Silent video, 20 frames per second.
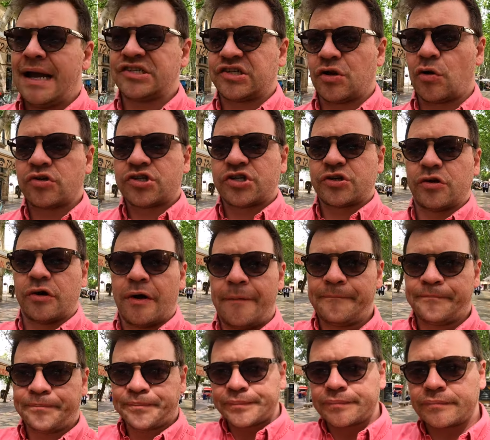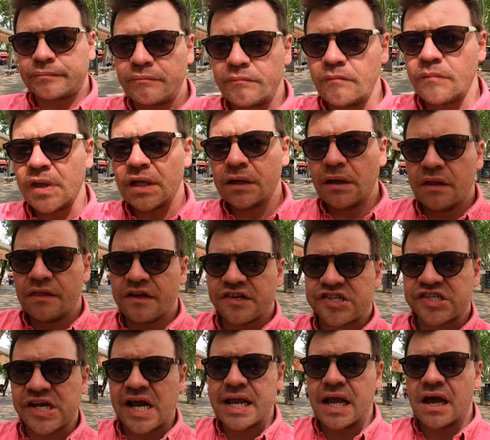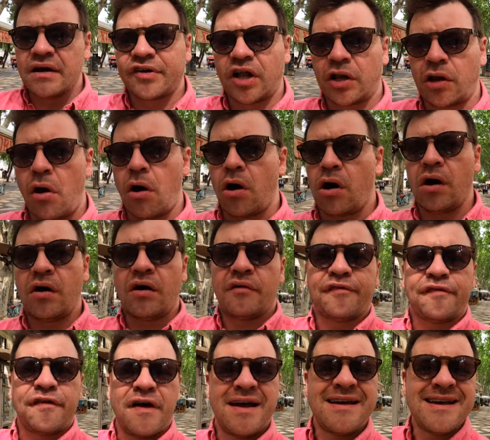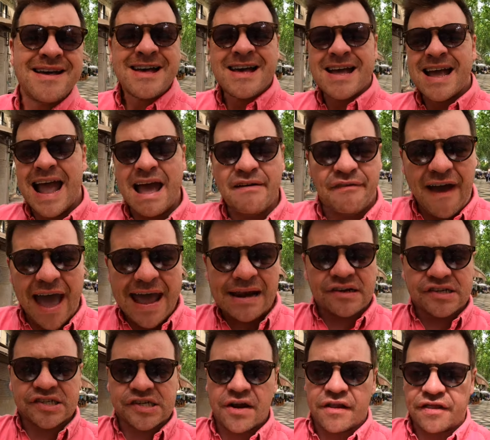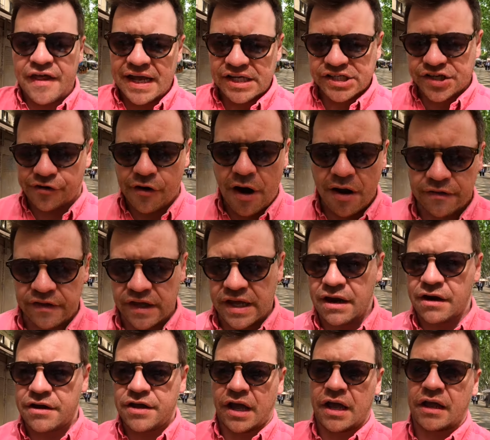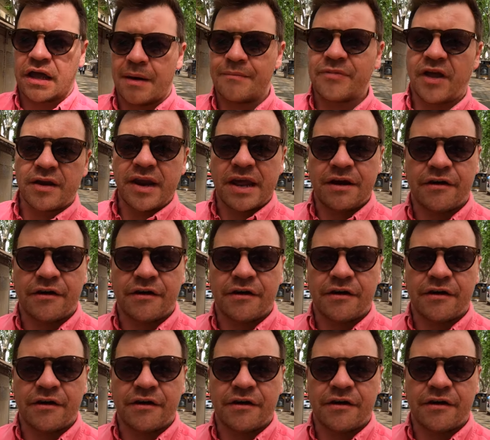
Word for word: It's also the site of a lot of events and things throughout the year. You can come down